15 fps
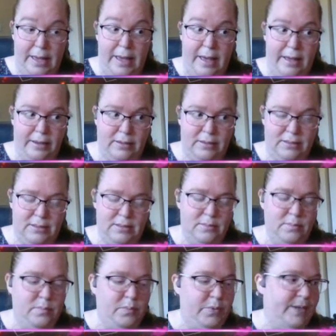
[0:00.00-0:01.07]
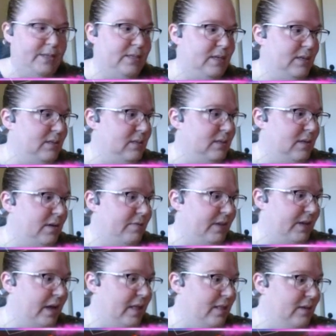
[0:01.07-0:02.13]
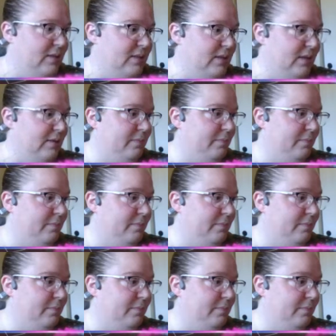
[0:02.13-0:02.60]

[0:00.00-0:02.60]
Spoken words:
ex-president of the galaxy.